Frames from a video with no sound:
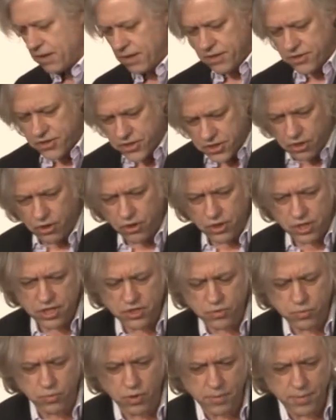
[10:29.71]
saw
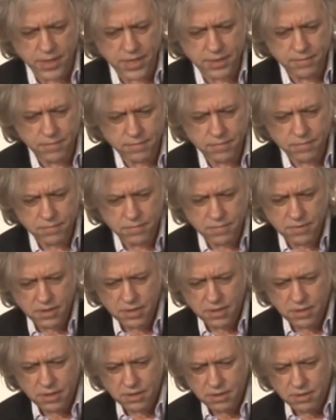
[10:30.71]
this woman,
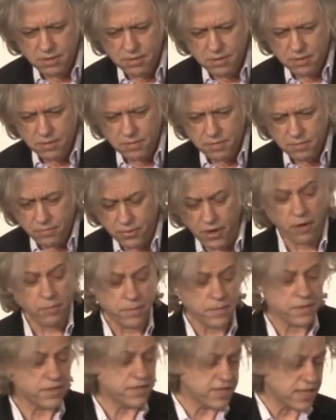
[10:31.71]

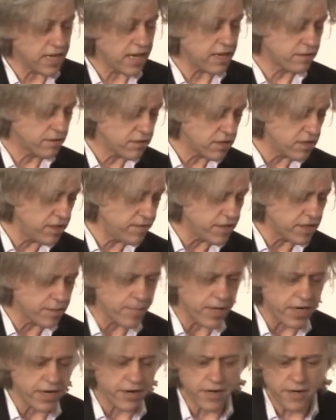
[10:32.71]
probably said, "Good evening,
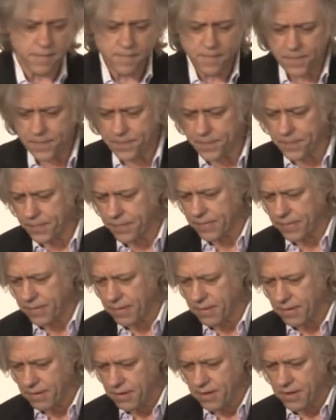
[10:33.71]
Mary,"
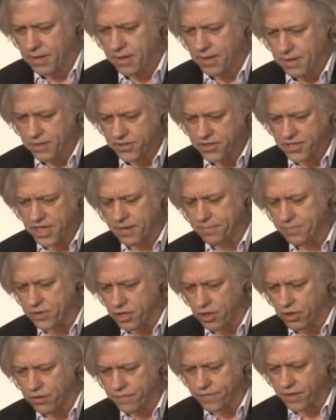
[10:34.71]
stepped
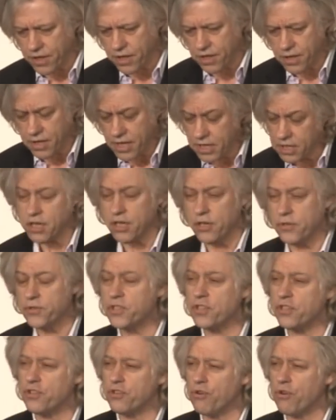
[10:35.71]
over and
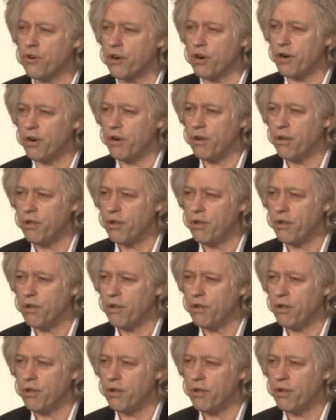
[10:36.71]
closed the door.